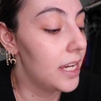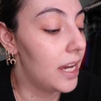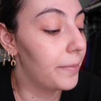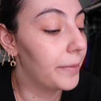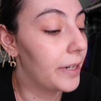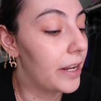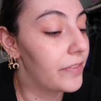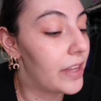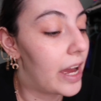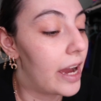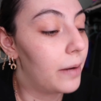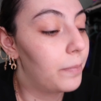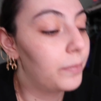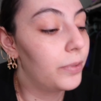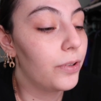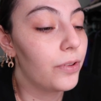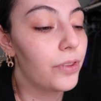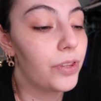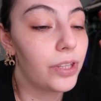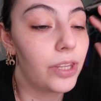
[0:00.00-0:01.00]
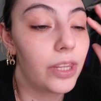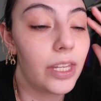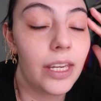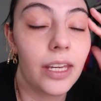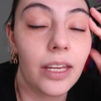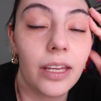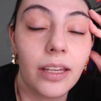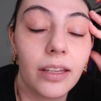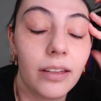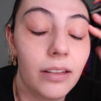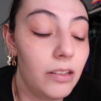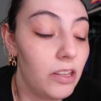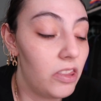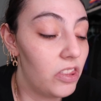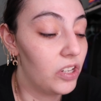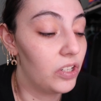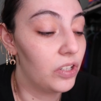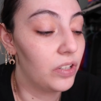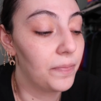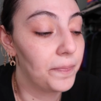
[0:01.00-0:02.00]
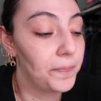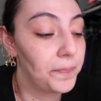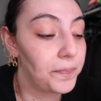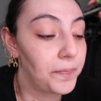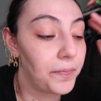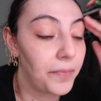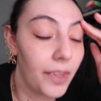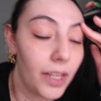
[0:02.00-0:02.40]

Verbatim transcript: I'm going to have the apple, the thing, the